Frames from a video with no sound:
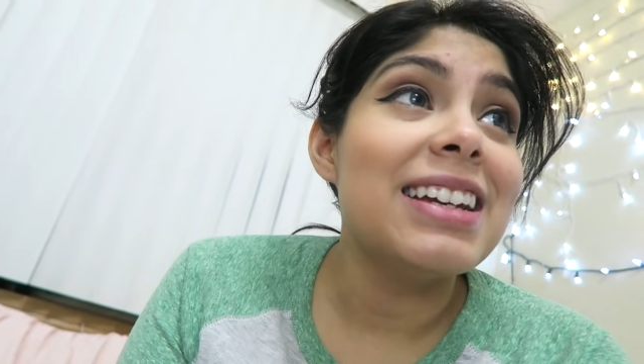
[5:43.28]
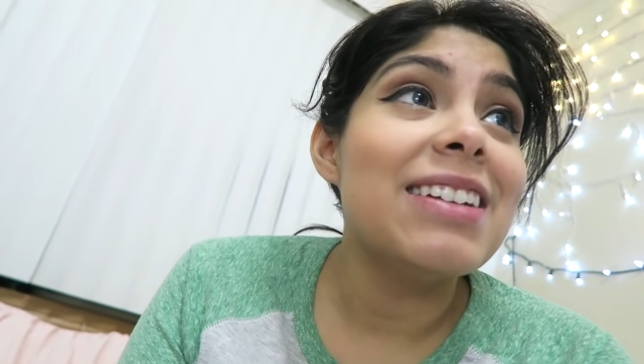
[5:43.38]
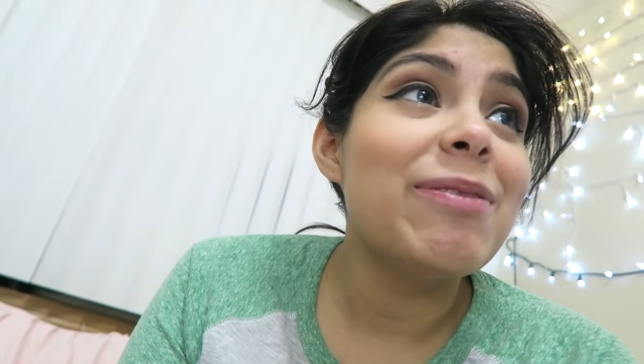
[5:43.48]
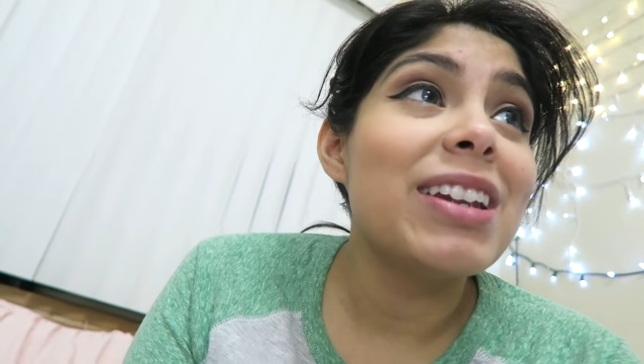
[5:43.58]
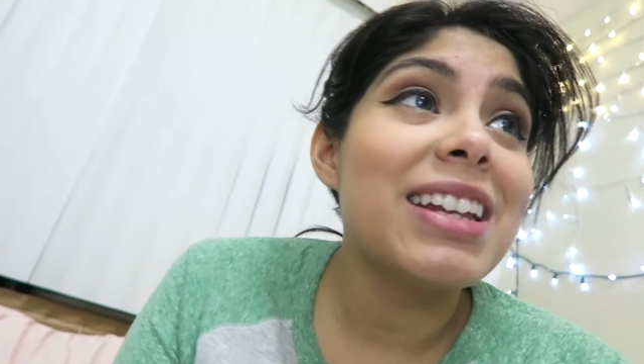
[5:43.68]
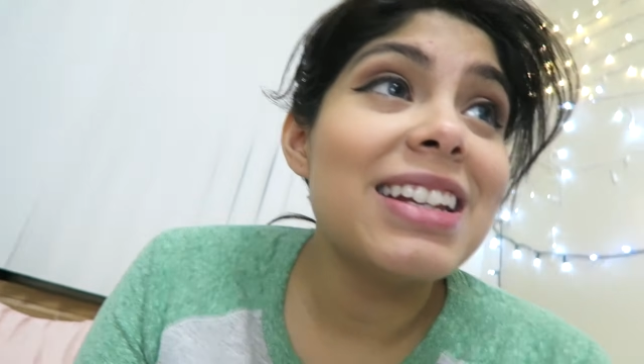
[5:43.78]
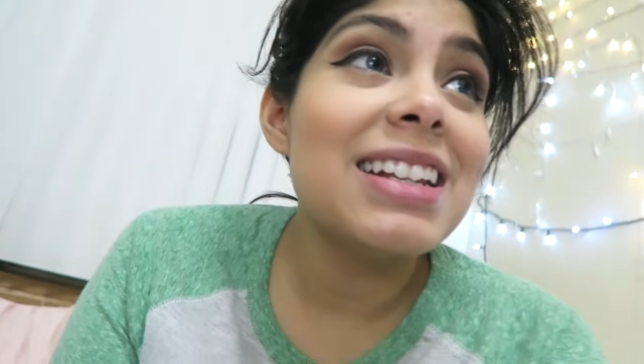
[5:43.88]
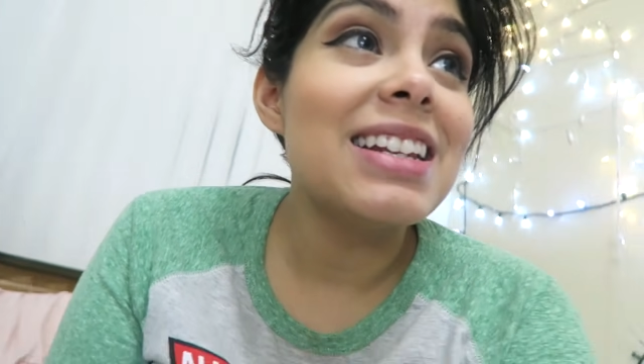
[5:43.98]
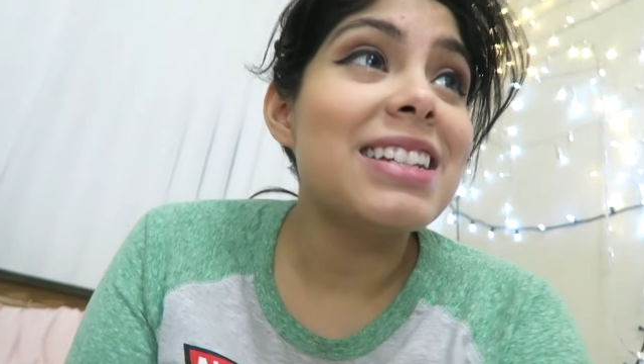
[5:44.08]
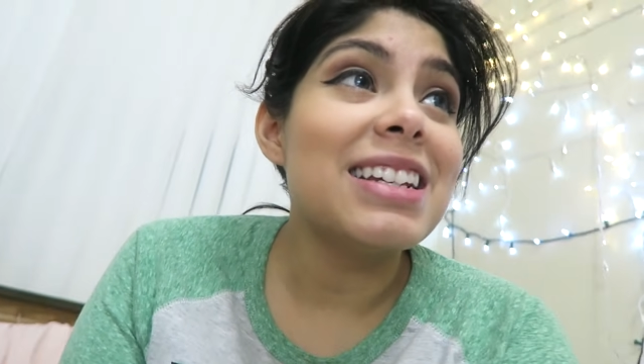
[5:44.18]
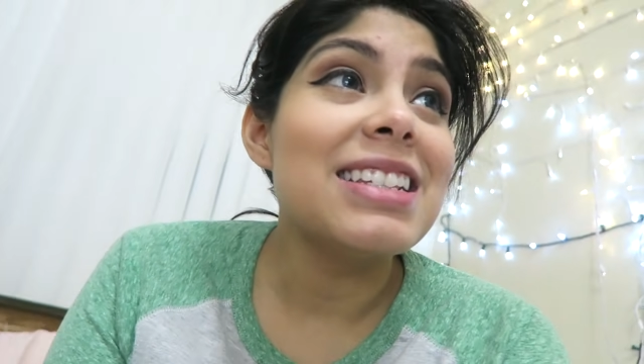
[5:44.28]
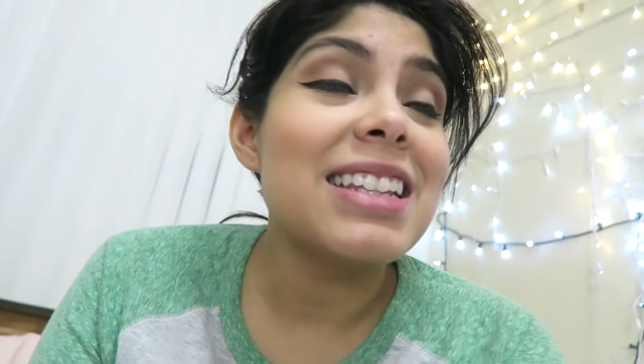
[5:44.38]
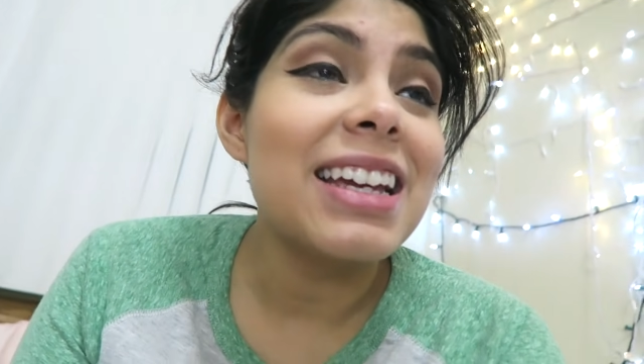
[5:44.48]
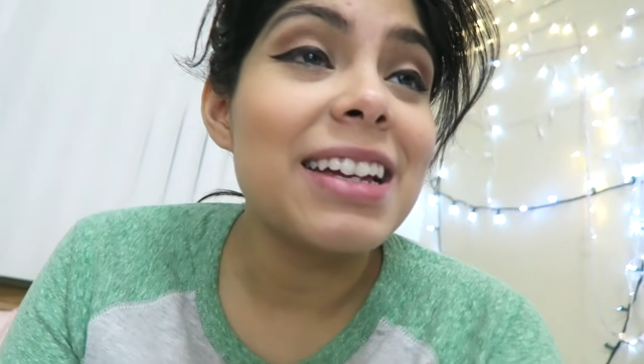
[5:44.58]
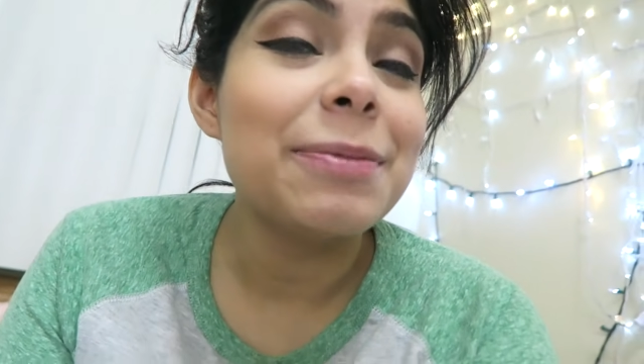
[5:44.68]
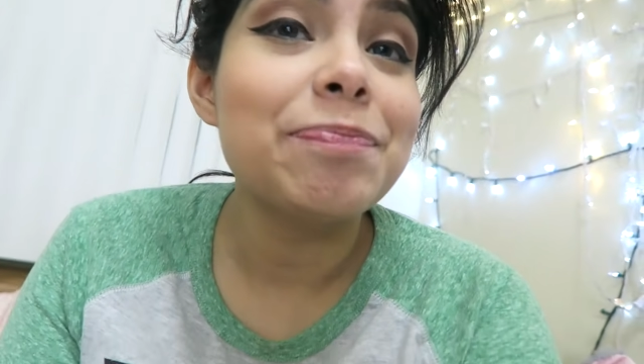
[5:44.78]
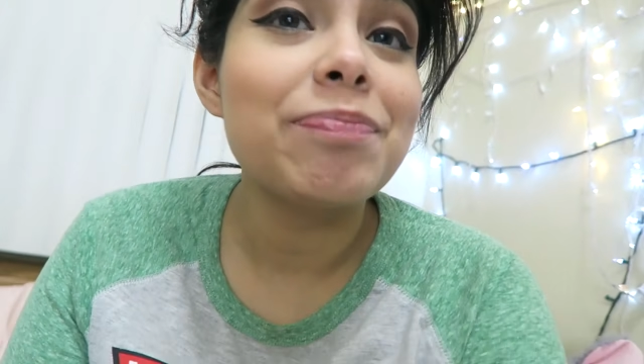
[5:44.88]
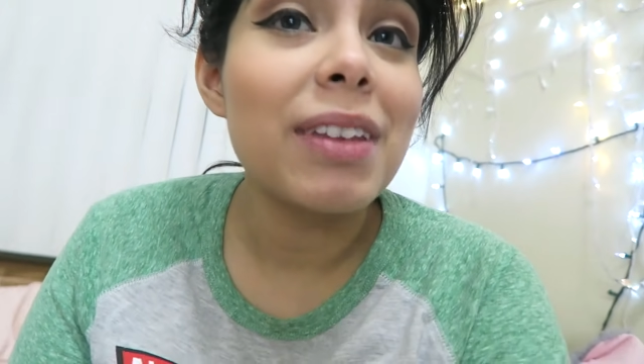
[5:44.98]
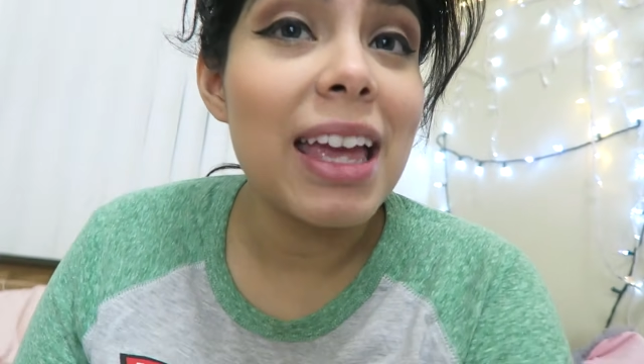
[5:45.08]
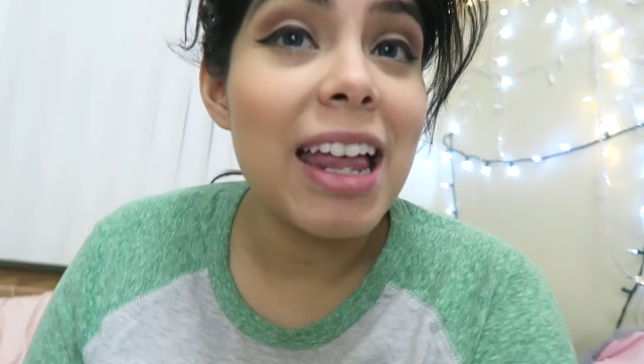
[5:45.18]
I mean, it does like,
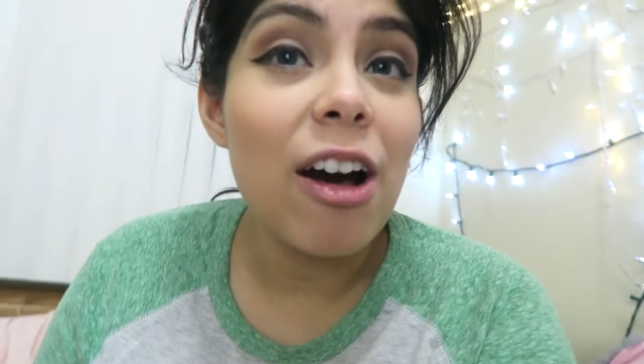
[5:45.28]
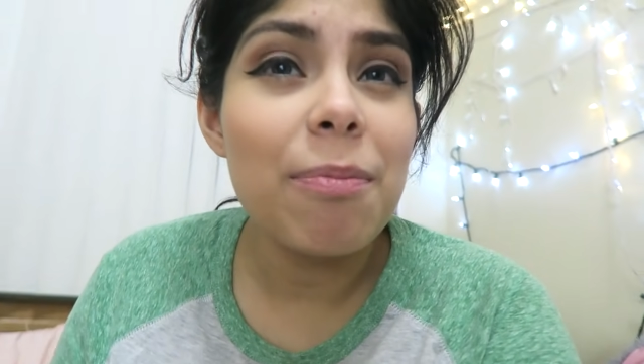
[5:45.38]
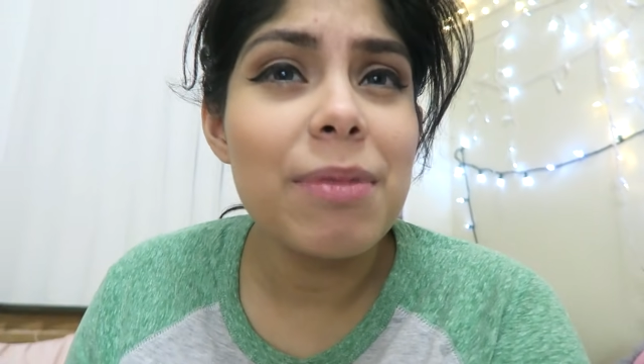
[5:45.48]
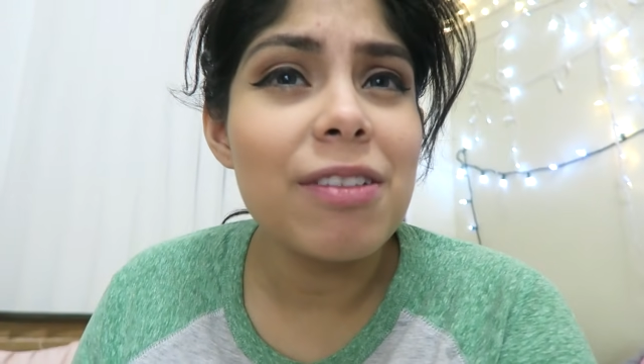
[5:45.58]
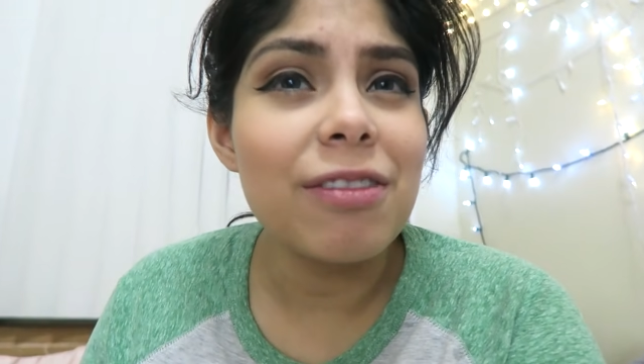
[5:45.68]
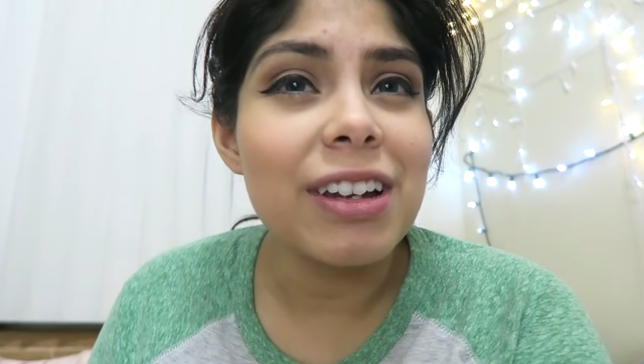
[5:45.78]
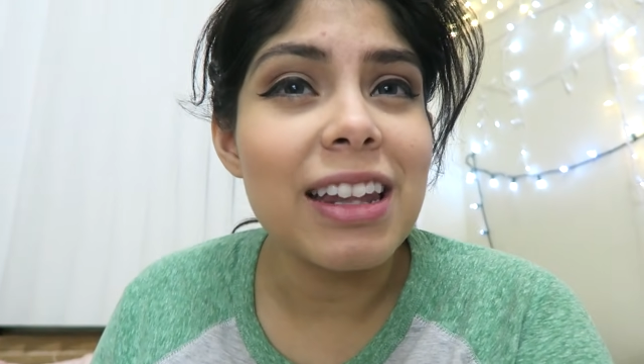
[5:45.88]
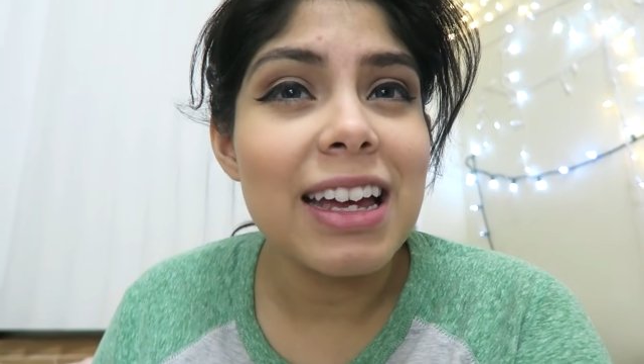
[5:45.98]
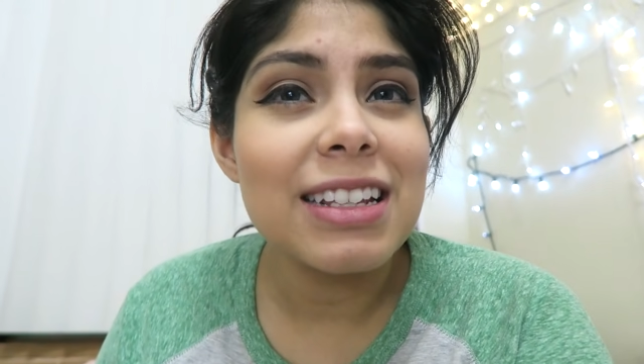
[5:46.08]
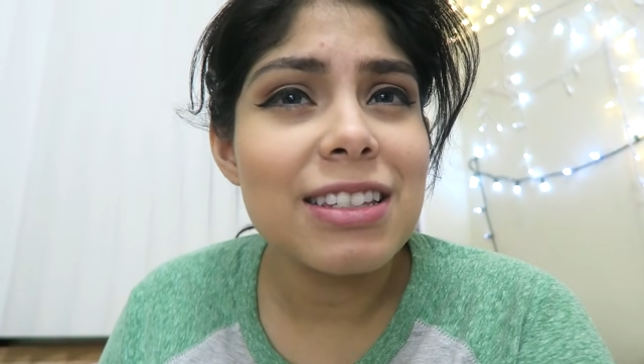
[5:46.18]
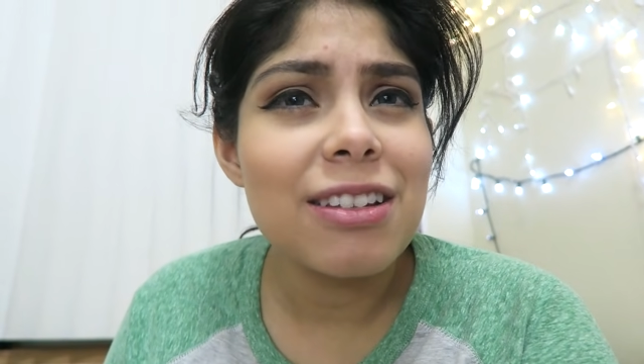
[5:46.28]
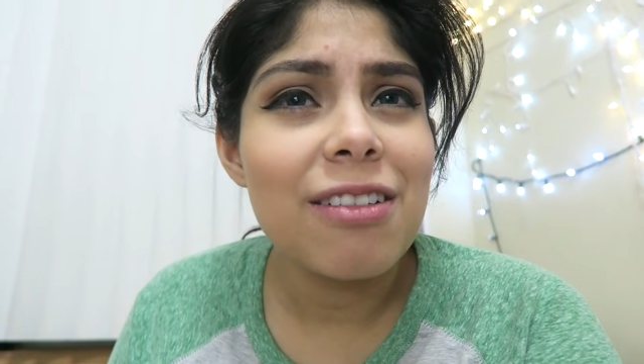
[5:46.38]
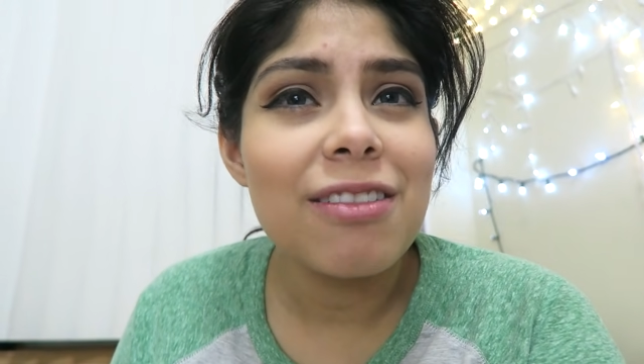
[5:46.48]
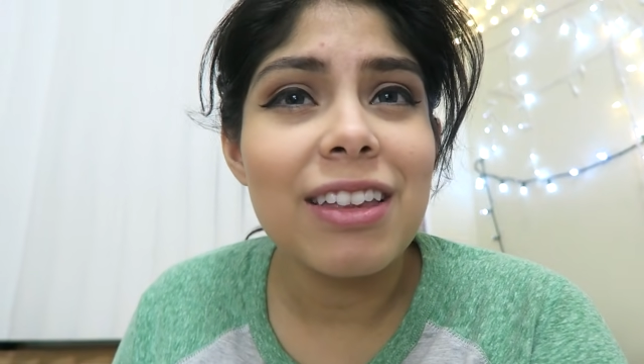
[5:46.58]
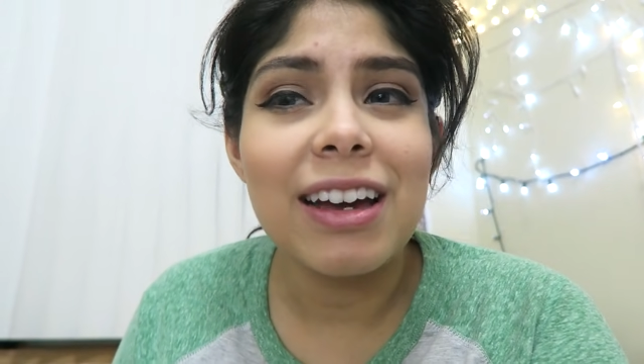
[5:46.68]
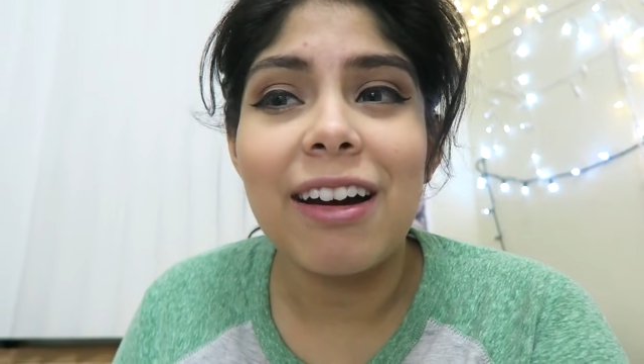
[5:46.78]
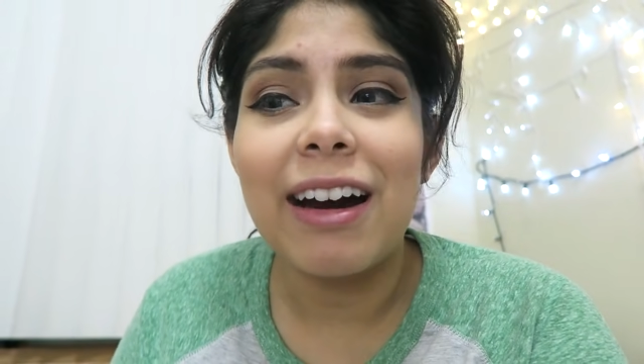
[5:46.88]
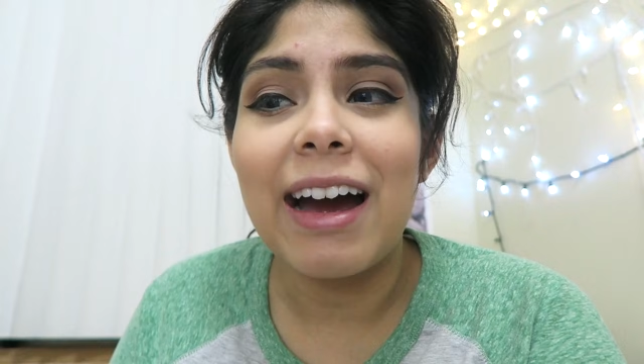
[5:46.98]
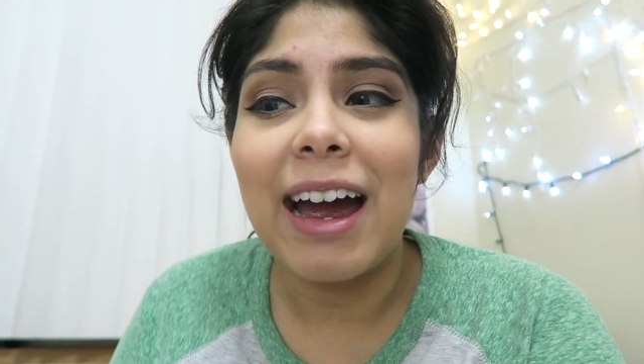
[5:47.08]
it helped me realize though that